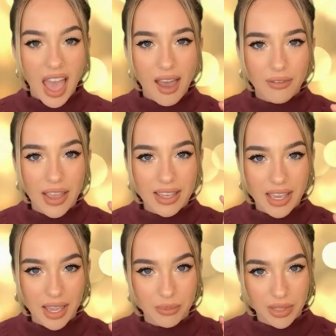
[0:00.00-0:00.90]
have a
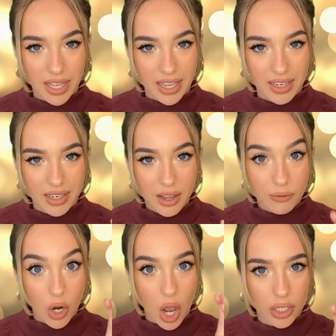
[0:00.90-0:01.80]
game plan
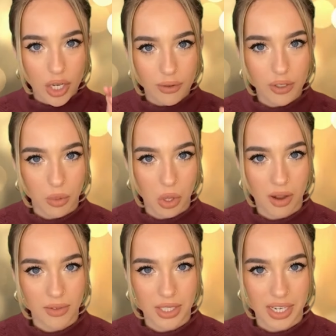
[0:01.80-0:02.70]
for uncomfortable
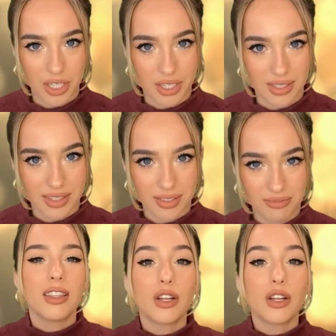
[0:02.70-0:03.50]
conversations.